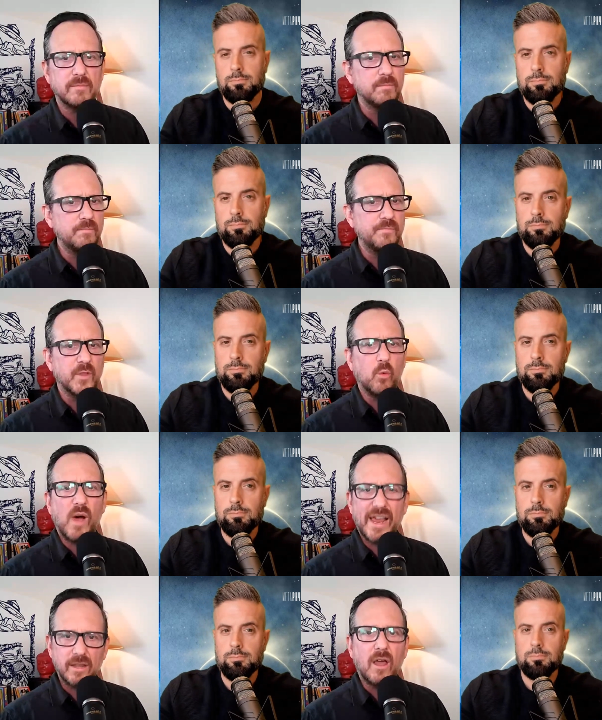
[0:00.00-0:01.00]
Speaker 1: the
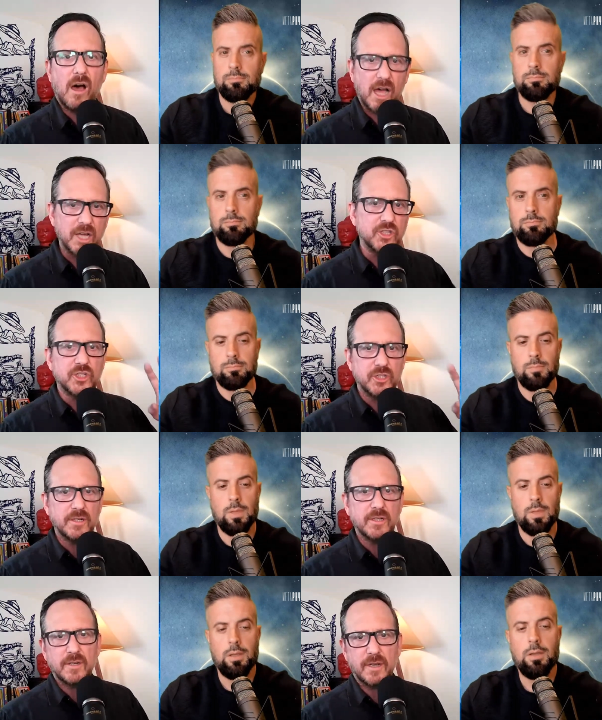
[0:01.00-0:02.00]
White Lodge
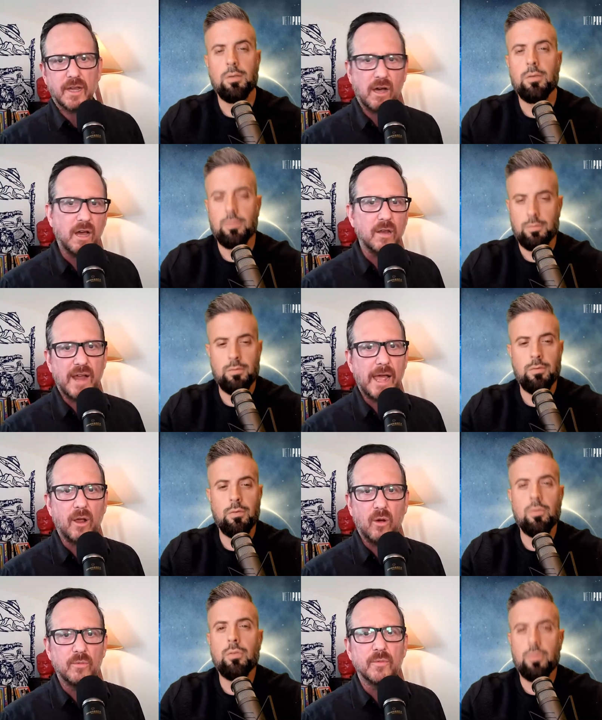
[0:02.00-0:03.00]
in
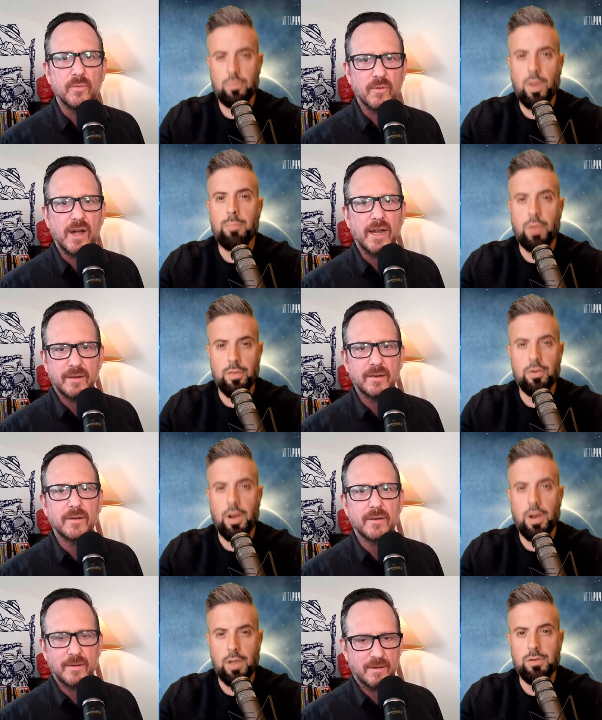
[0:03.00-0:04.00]
Colorado. The White Brotherhood,
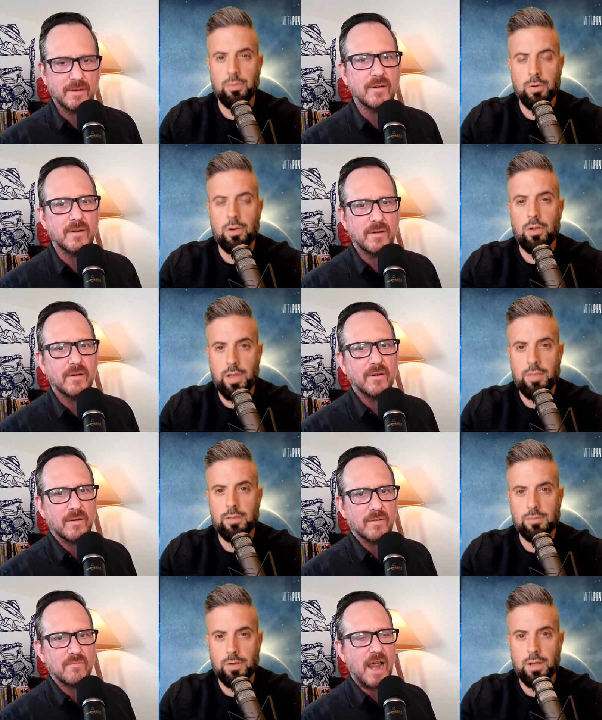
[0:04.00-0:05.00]
right? I, I do recall that. That's
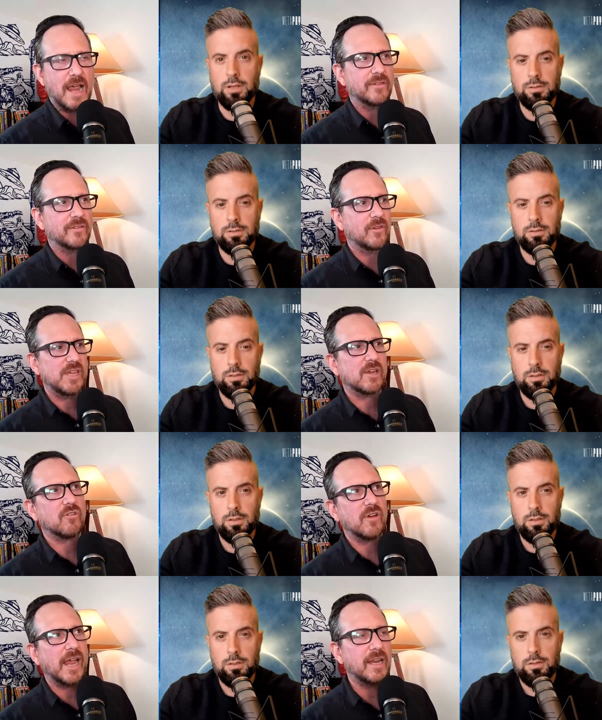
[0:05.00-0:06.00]
right. Right. So he
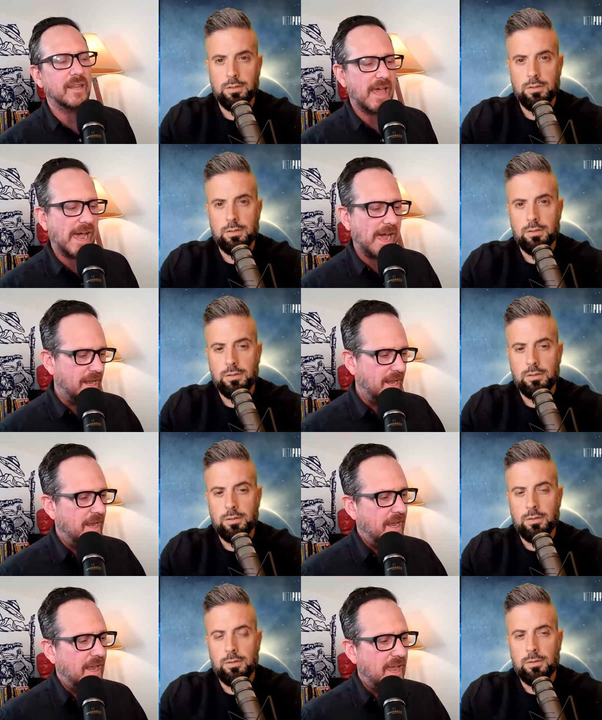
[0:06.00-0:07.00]
created that,
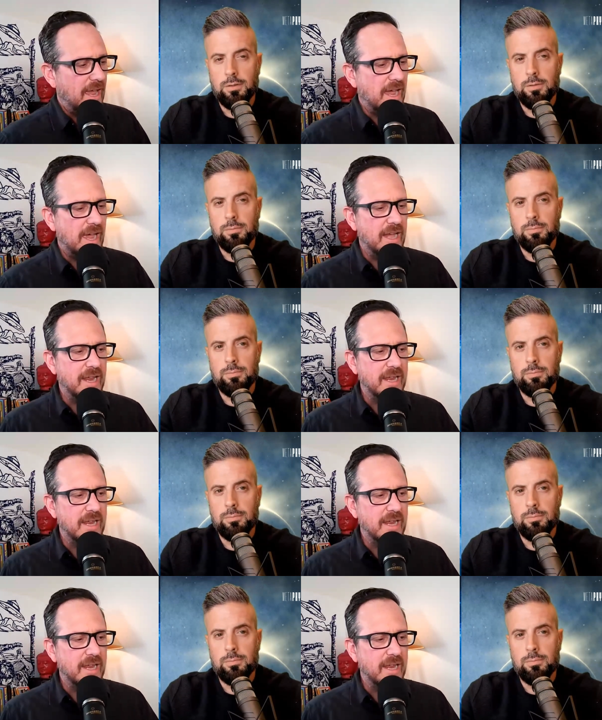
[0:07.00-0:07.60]
and